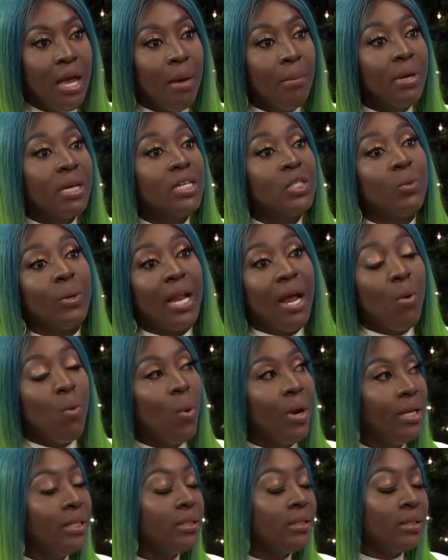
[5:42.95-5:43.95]
Because when I
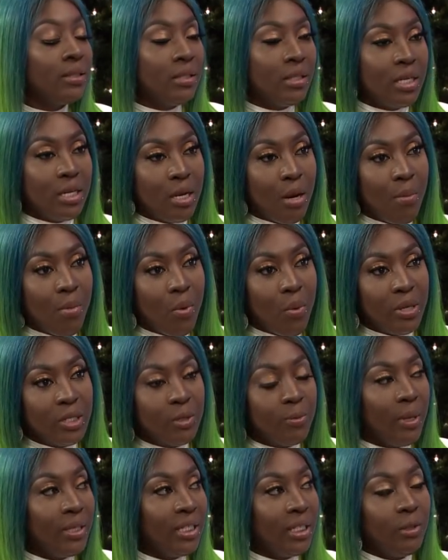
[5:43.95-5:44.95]
went to the number one
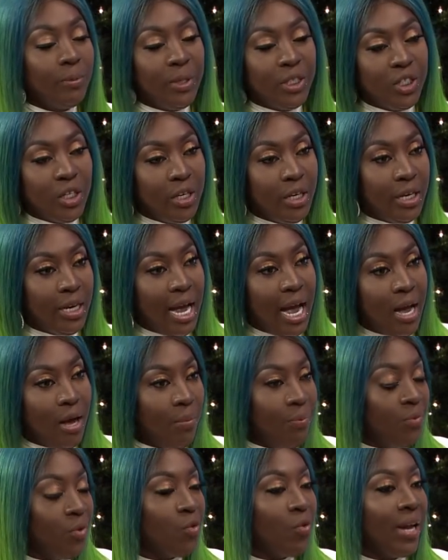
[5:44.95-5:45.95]
spot, especially on
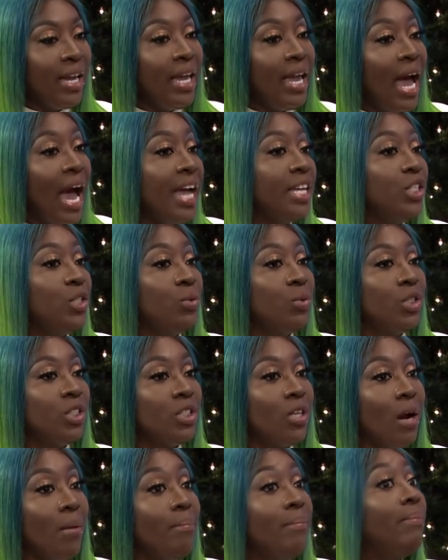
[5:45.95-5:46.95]
um, the reggae iTunes
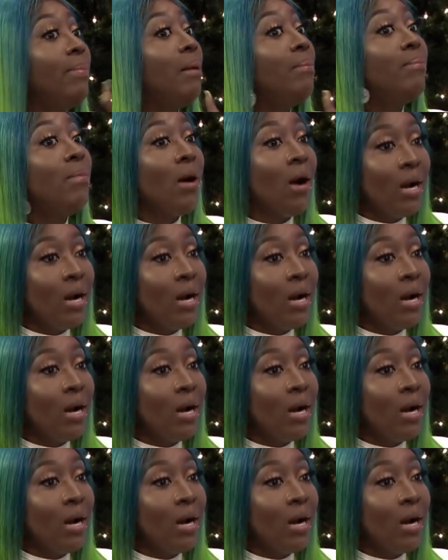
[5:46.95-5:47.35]
chart, Bob right.